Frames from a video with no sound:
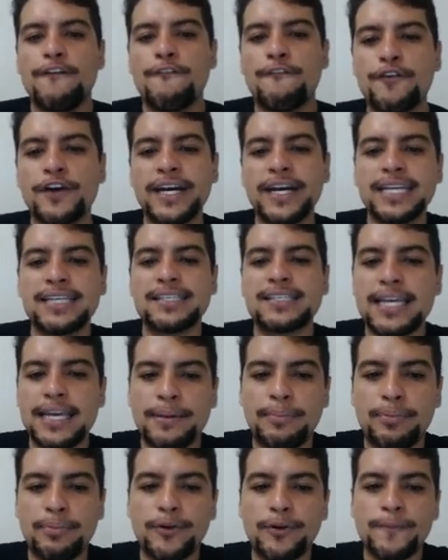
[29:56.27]
For
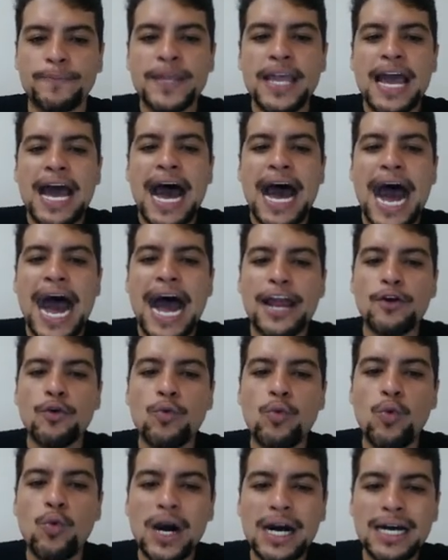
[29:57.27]
example, I
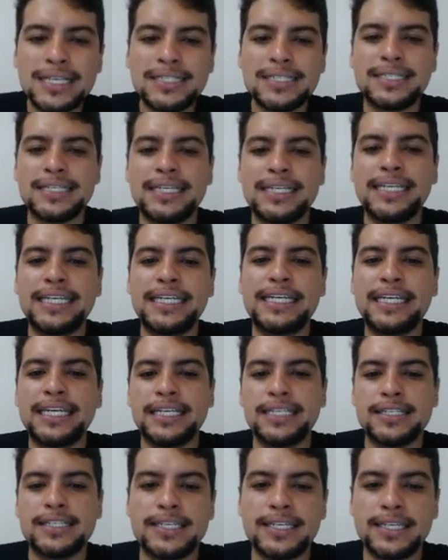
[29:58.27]
was
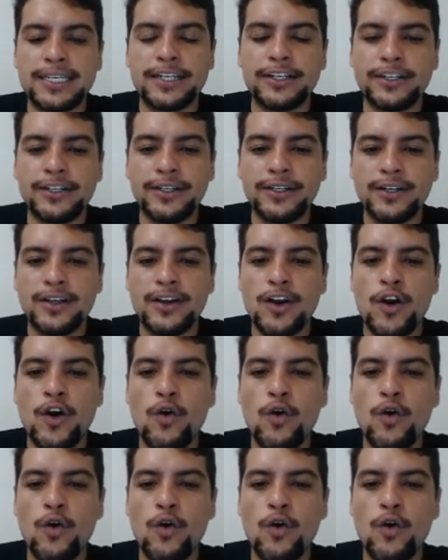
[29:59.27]
eating dinner